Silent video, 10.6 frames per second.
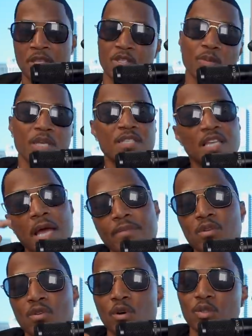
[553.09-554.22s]
So anytime
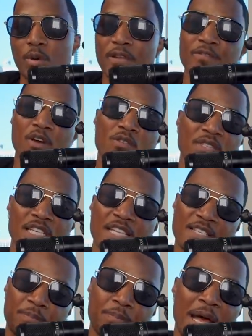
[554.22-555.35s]
you go through adversity,
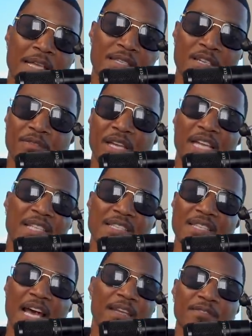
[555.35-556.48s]
there's a positive
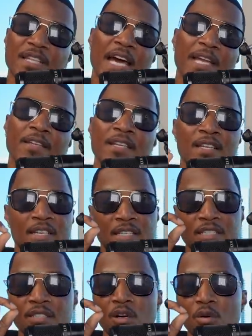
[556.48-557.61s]
inside of that,
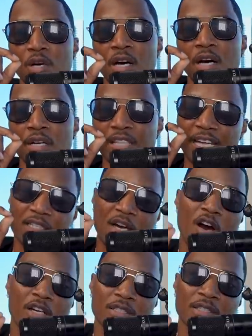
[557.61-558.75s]
you know, uh, that
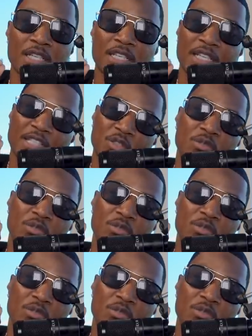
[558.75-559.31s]
garden that